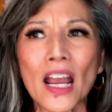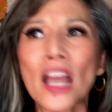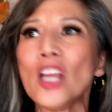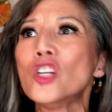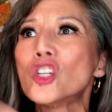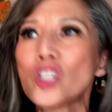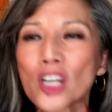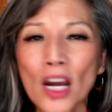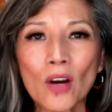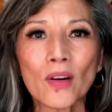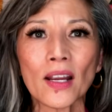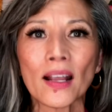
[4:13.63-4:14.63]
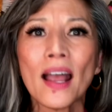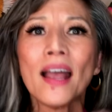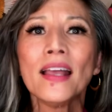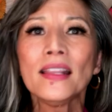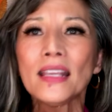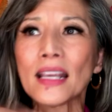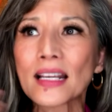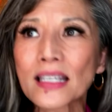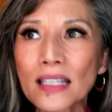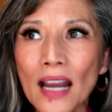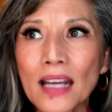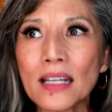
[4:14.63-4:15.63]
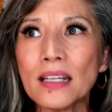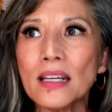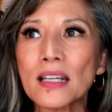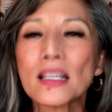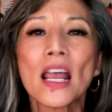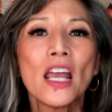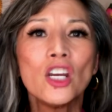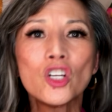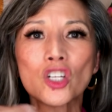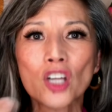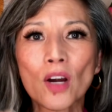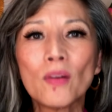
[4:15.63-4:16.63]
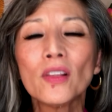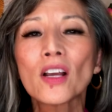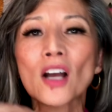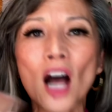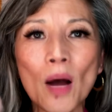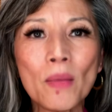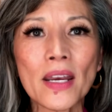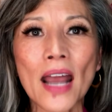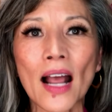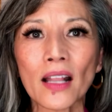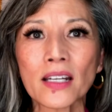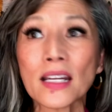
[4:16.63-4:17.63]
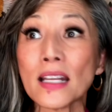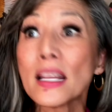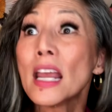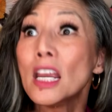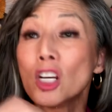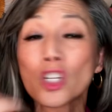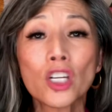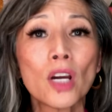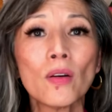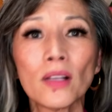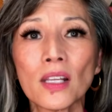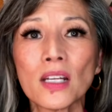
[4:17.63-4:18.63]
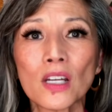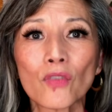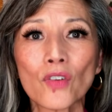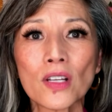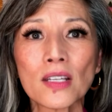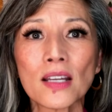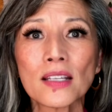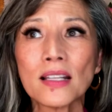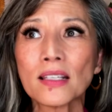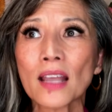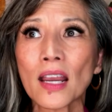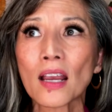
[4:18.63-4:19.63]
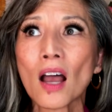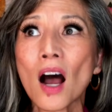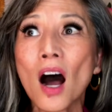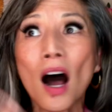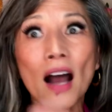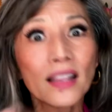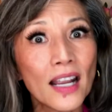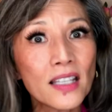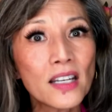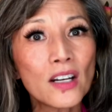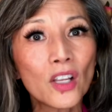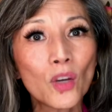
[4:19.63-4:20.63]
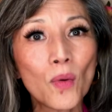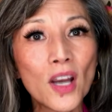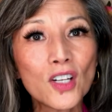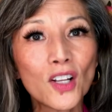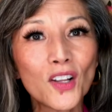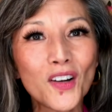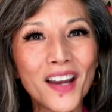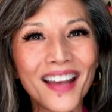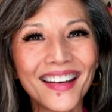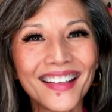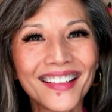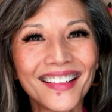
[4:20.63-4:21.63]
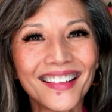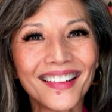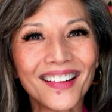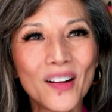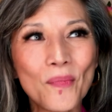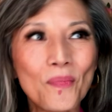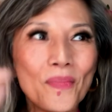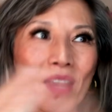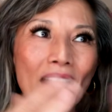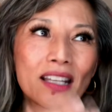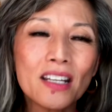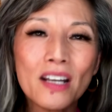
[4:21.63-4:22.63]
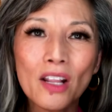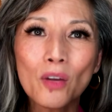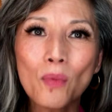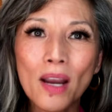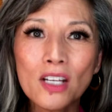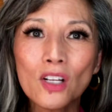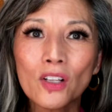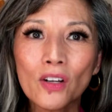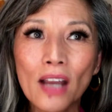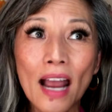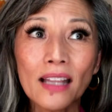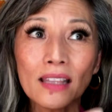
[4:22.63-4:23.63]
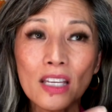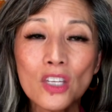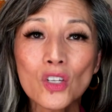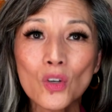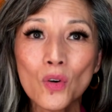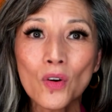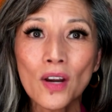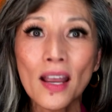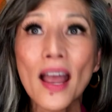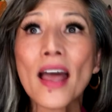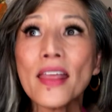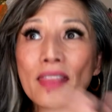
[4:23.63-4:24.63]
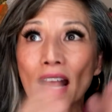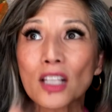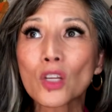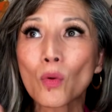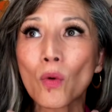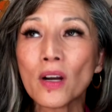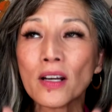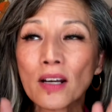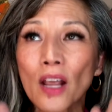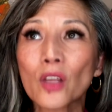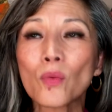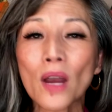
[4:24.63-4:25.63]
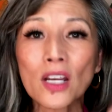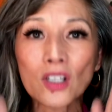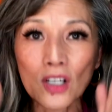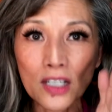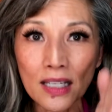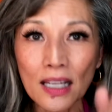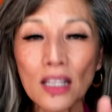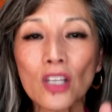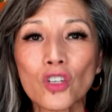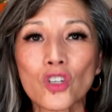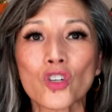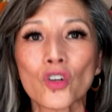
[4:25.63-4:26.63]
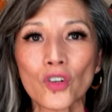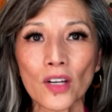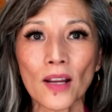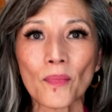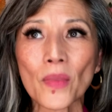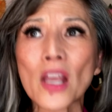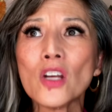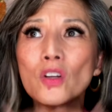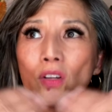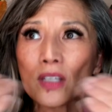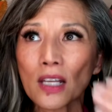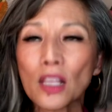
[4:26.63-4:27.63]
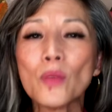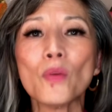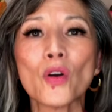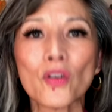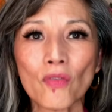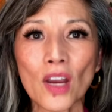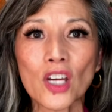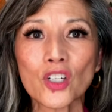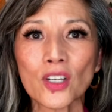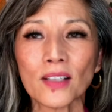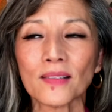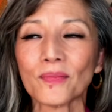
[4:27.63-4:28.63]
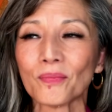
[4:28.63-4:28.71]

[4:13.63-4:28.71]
In sharing the excitedness, in sharing the commonalities, in sharing the differences and saying, that's another way to look at it. That's another way to look at this story. That's another way to see this journey, to see the motivation,